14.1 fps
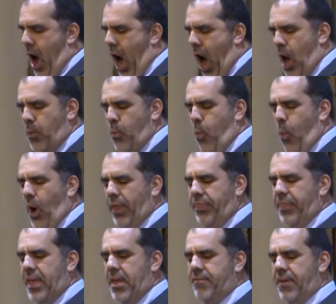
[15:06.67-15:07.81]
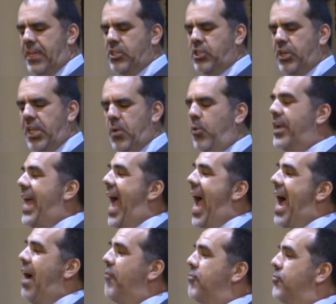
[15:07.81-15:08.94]
on what they eventually would
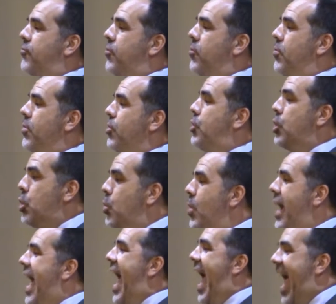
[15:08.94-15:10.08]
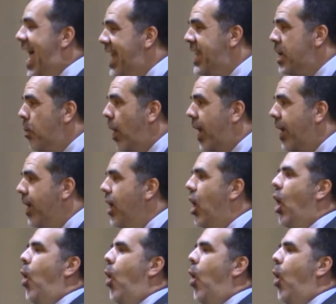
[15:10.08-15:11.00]
have to do anyway.